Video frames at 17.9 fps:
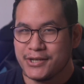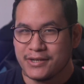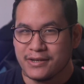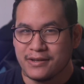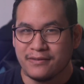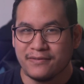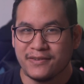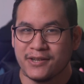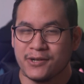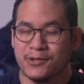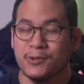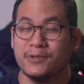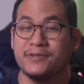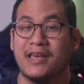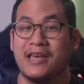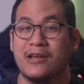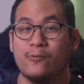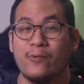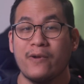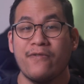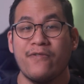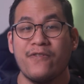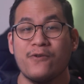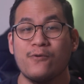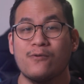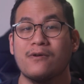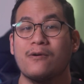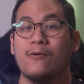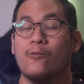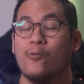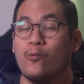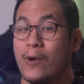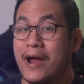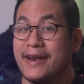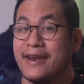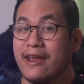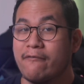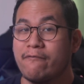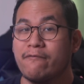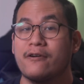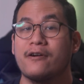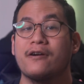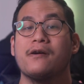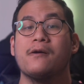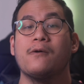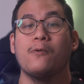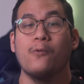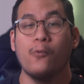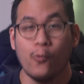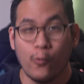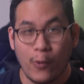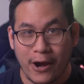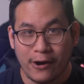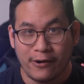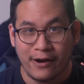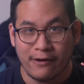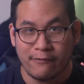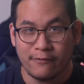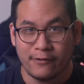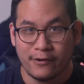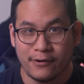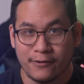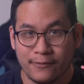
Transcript: easier to take with you whenever, wherever.